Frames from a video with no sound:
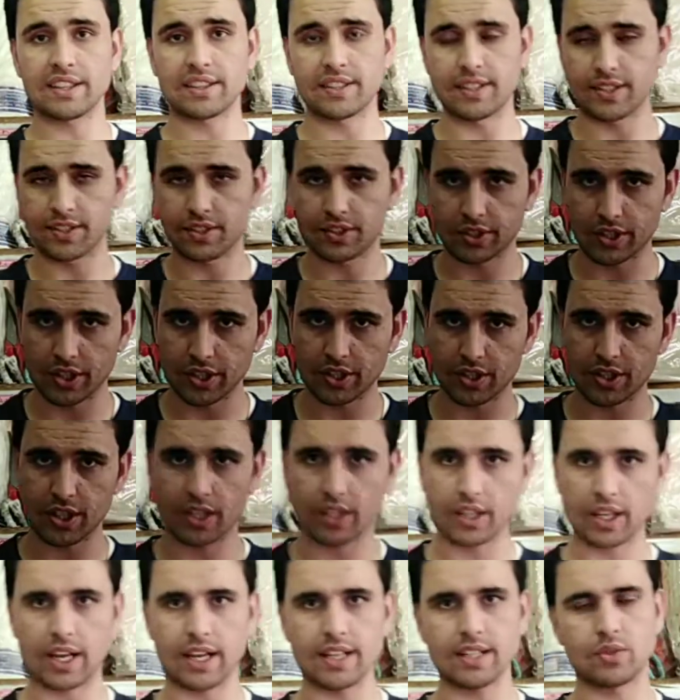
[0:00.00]
this fresh
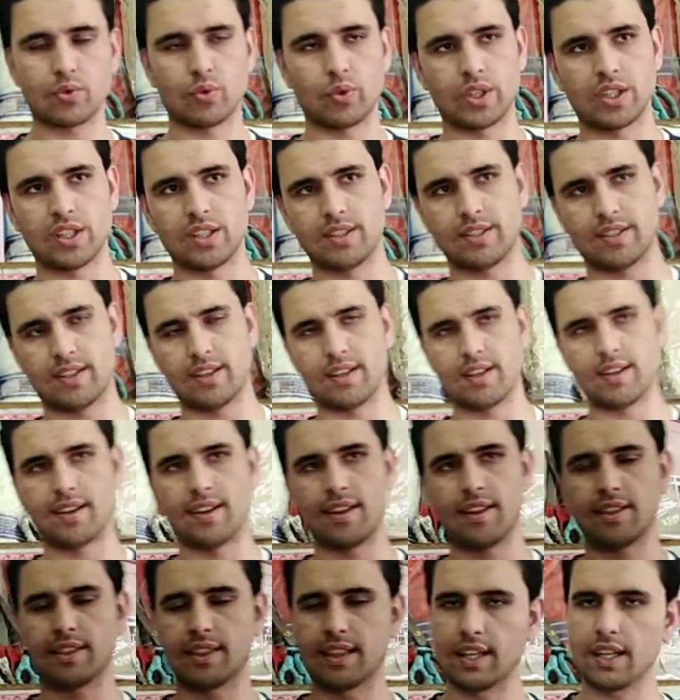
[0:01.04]
10, guys, which is
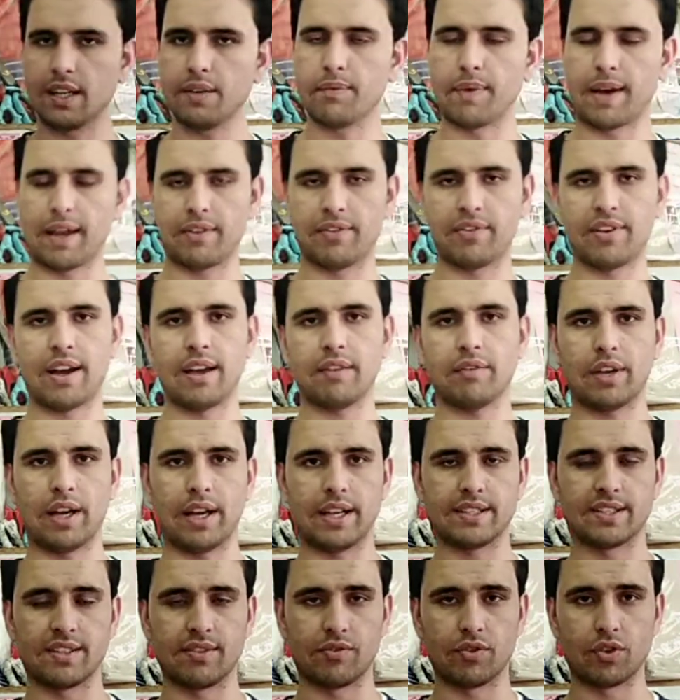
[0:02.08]
the 3x5,
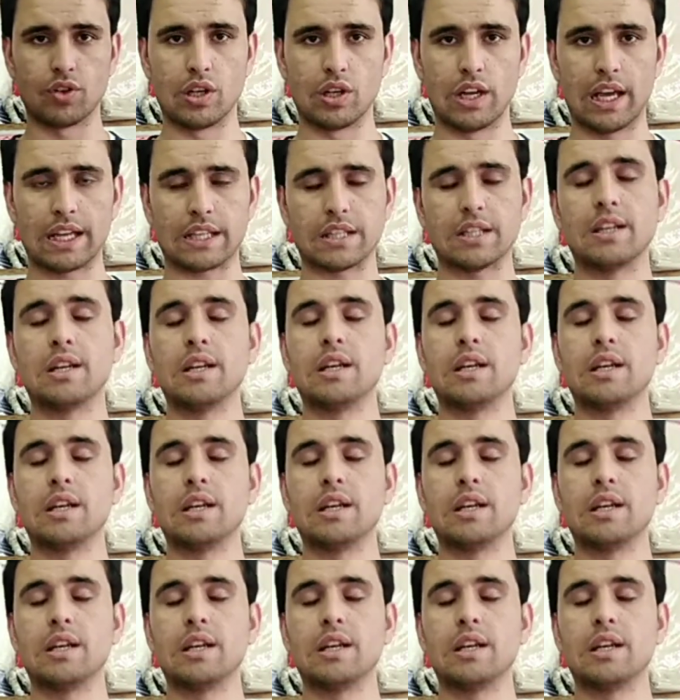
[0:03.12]
guys. If you like,